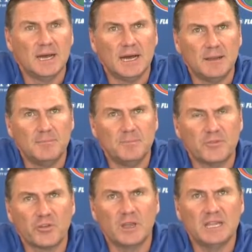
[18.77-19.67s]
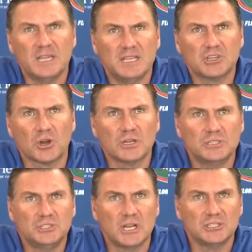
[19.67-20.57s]
Uh, so it, it's hard to
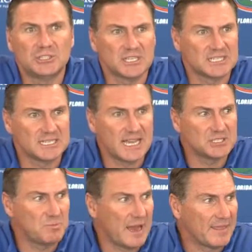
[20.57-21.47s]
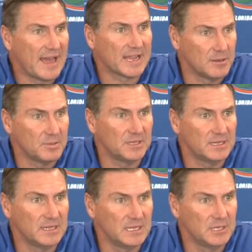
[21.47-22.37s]
judge success by that
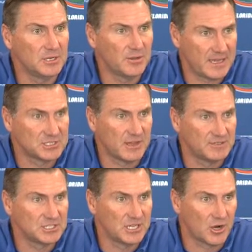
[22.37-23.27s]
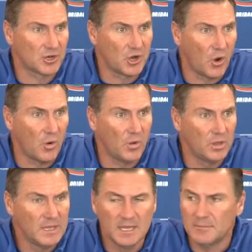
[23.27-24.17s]
completely. You know, that's obviously our goal.